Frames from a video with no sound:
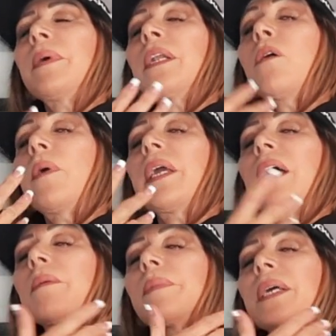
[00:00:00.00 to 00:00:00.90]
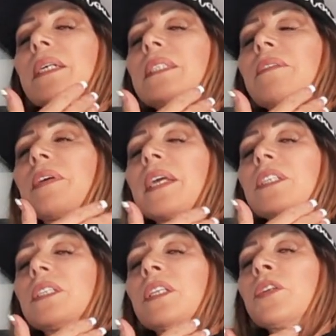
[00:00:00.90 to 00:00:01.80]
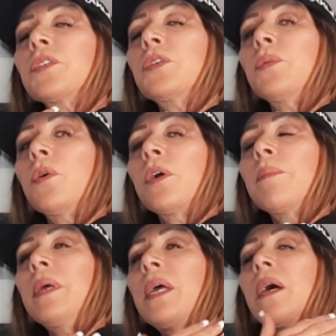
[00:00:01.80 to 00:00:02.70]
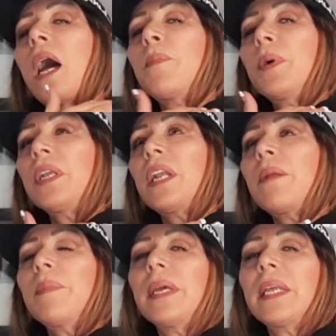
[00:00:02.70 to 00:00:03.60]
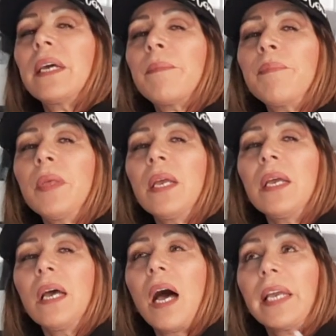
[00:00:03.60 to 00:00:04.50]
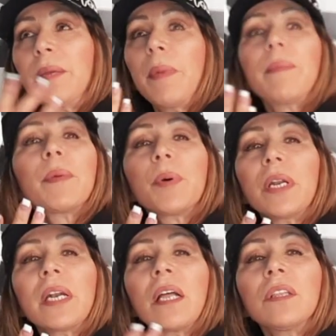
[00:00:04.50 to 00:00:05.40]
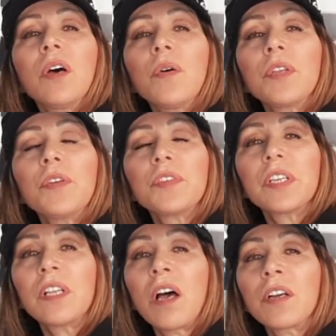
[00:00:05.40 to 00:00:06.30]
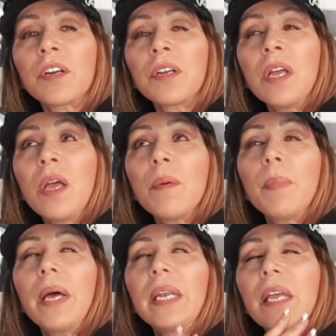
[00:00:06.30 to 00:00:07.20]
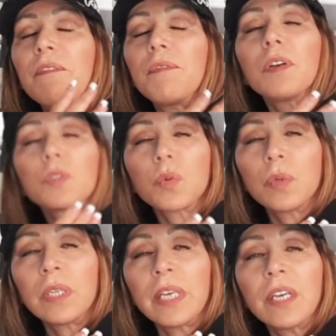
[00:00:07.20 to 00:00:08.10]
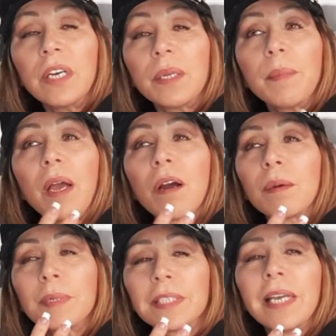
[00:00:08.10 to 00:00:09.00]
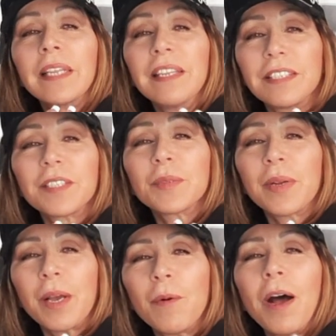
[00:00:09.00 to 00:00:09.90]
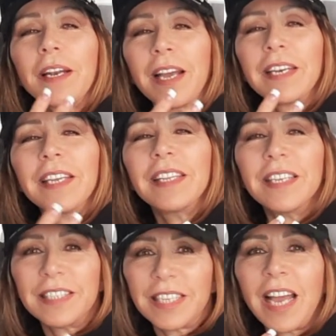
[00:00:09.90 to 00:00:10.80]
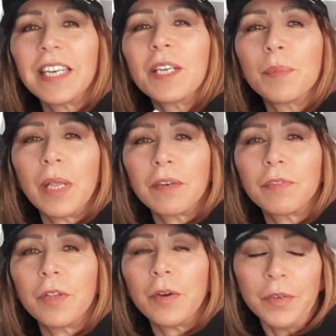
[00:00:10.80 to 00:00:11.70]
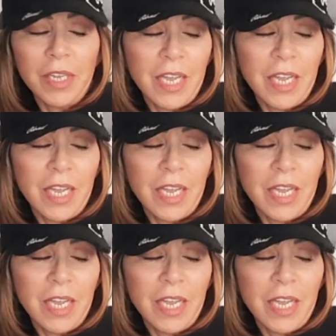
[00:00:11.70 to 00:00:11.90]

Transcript: And I'll wake up because if it gets a little too warm, I put it on medium. I can maybe put it on low and use it longer, but it feels really good. My arm is saying, this is what I want, I need this, I need blood flow.